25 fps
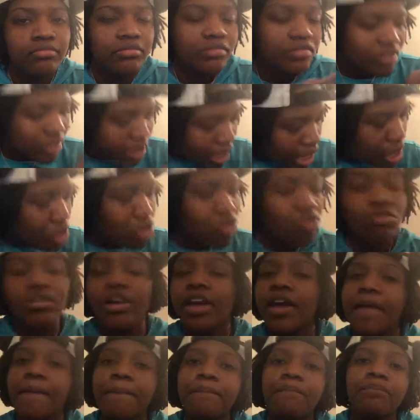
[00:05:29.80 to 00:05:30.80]
Gotta do
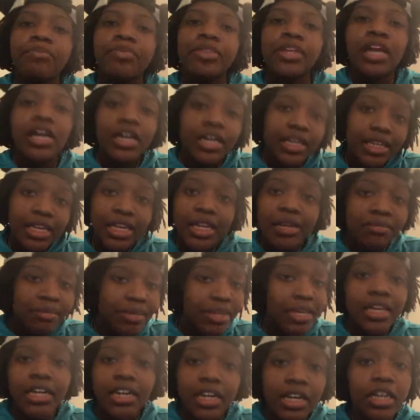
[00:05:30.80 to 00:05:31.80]
that. Keep
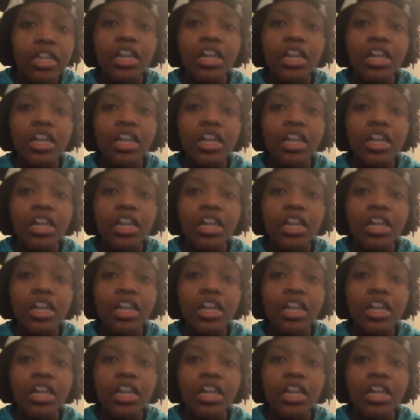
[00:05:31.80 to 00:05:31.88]
getting